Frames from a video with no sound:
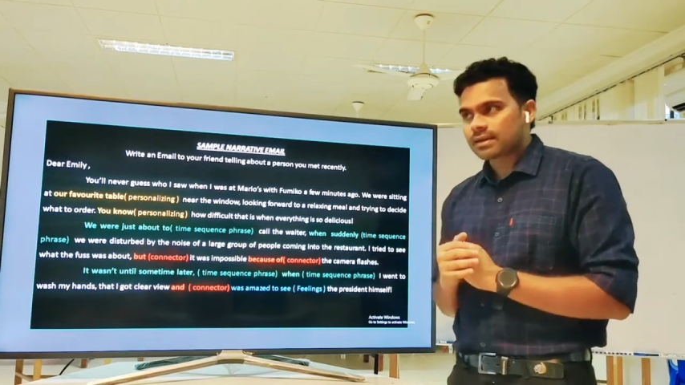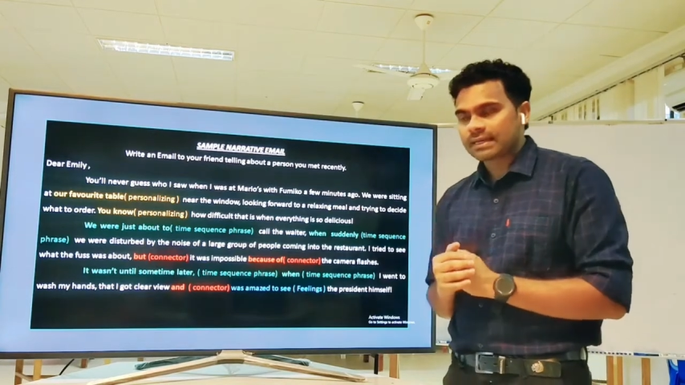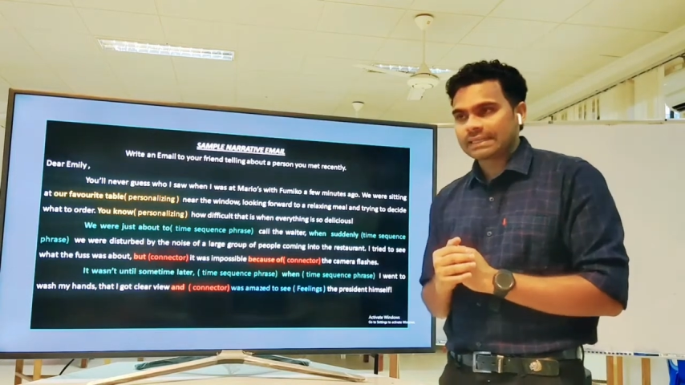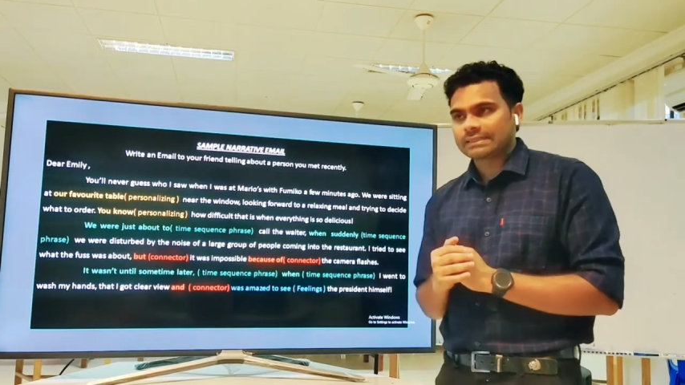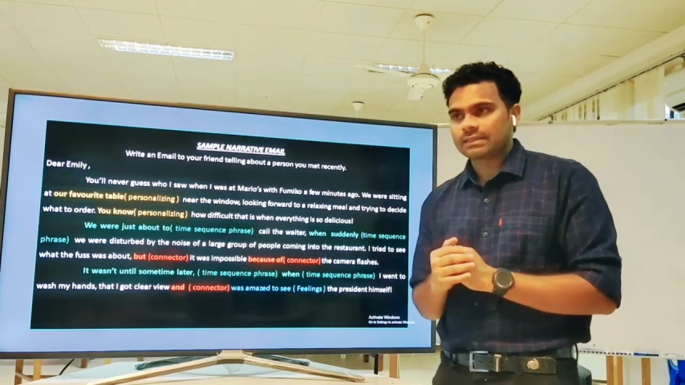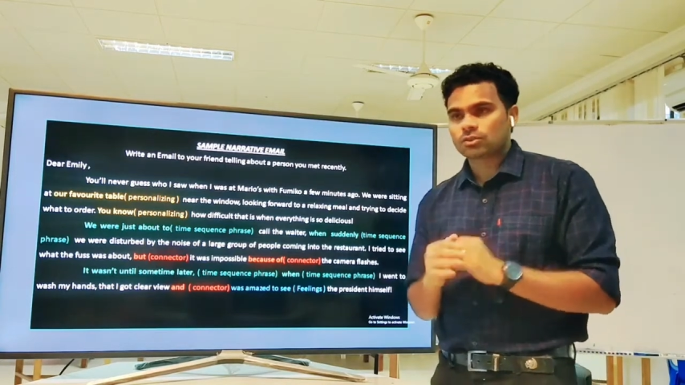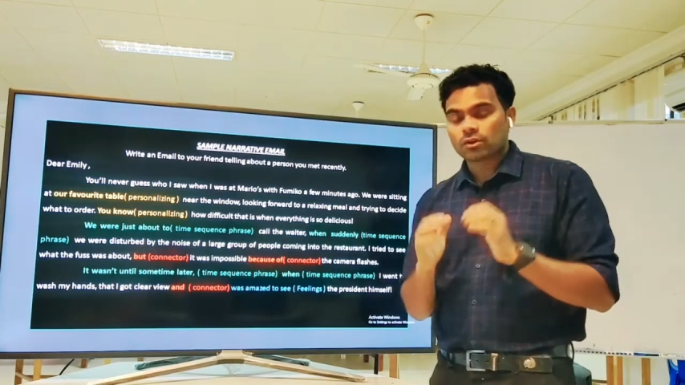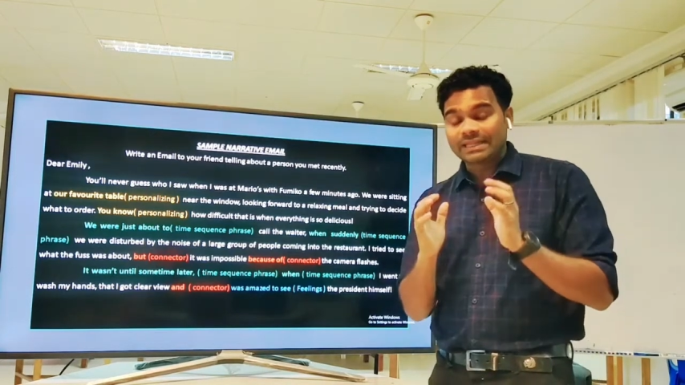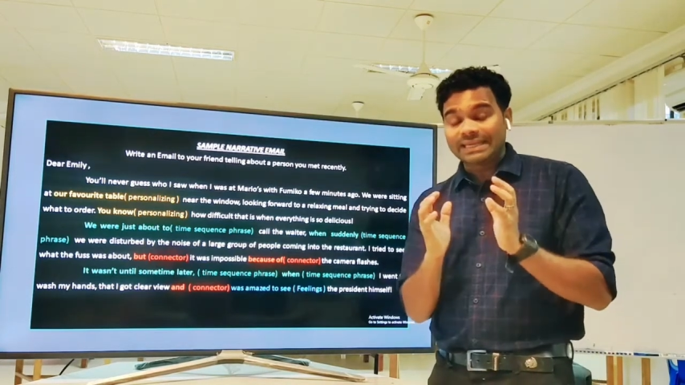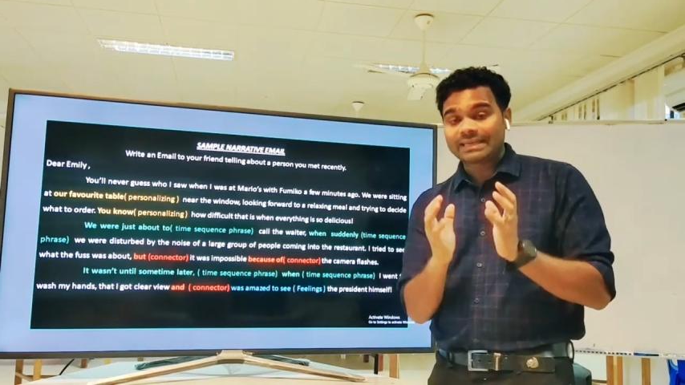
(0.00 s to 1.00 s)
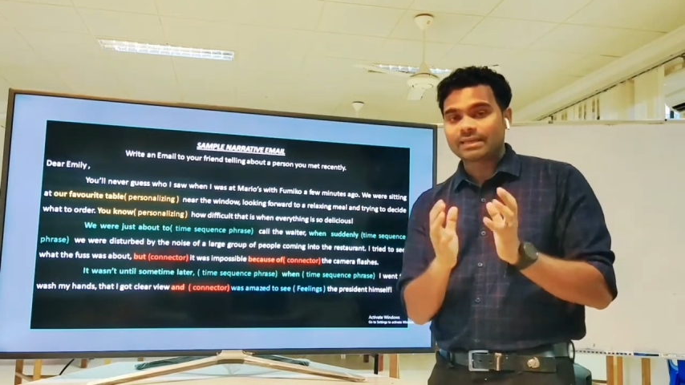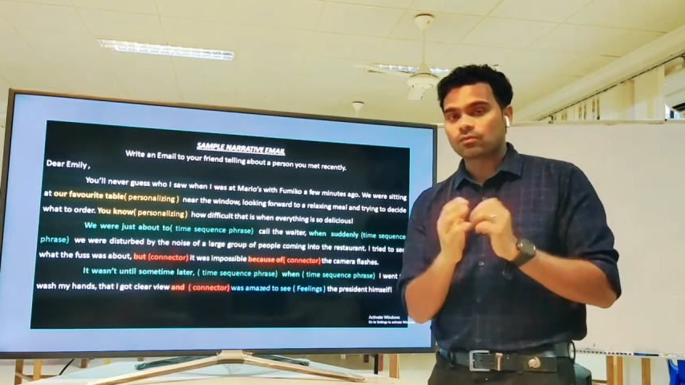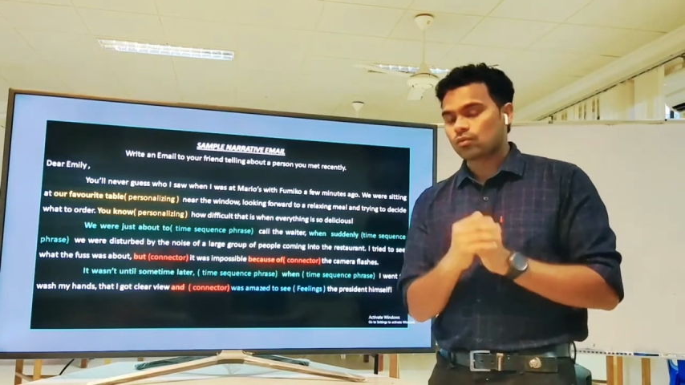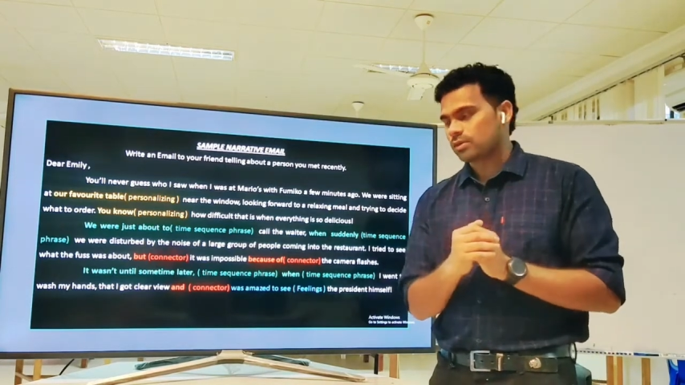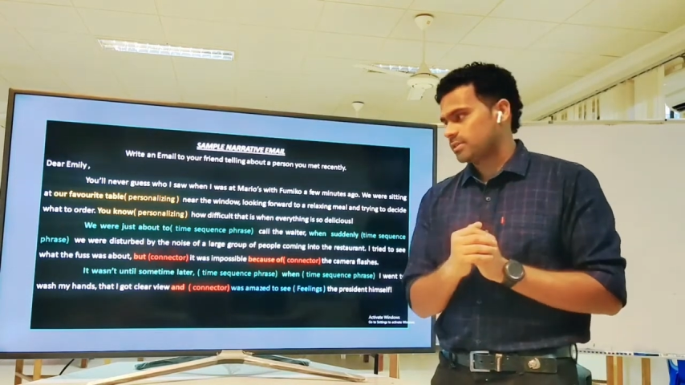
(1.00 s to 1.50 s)
connected or
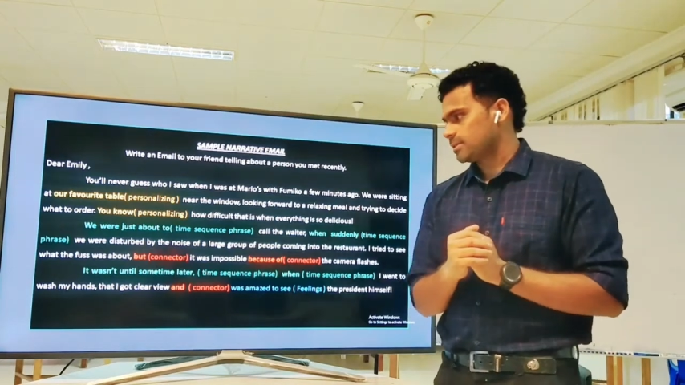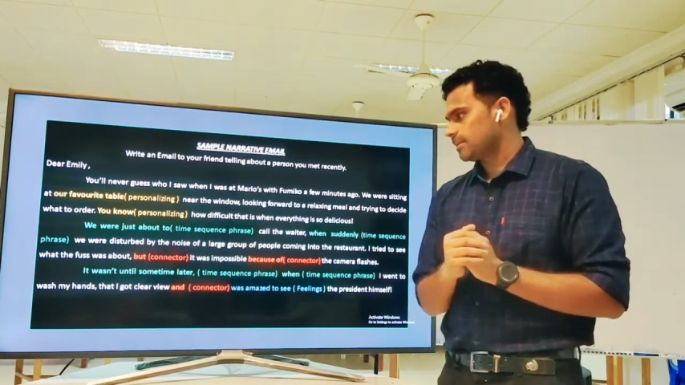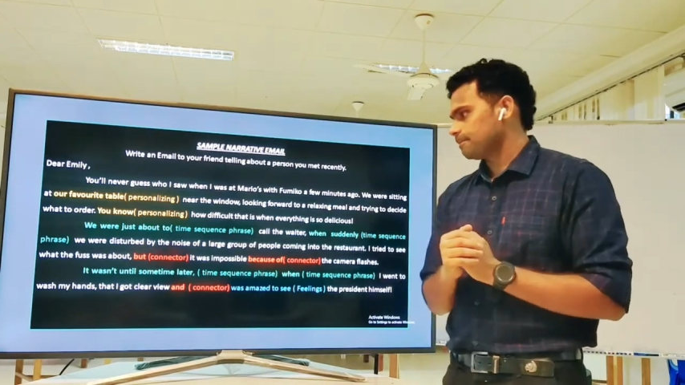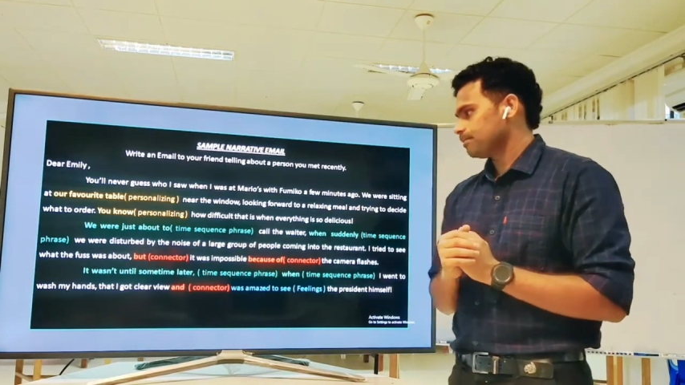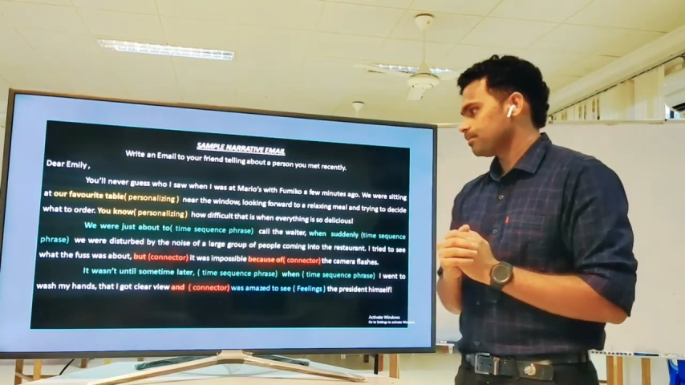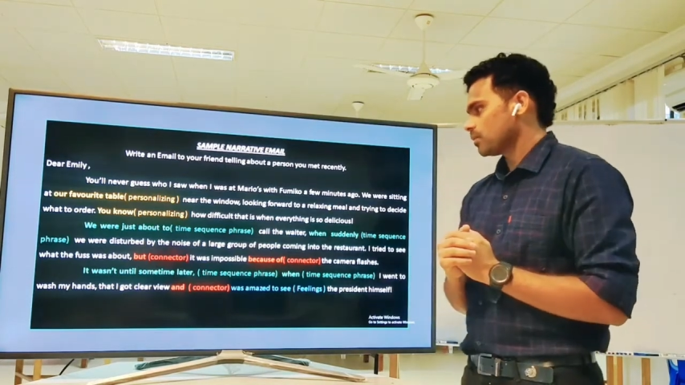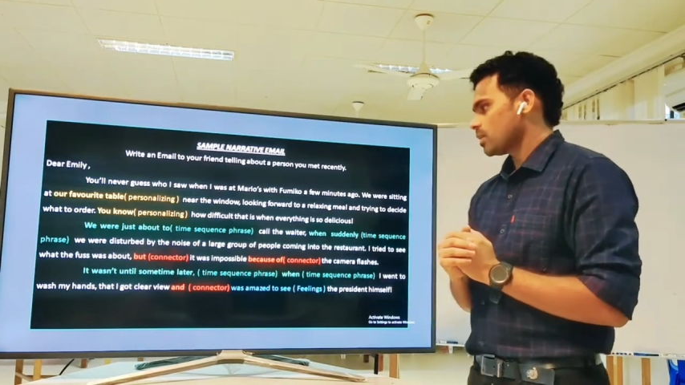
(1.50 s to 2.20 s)
linking words.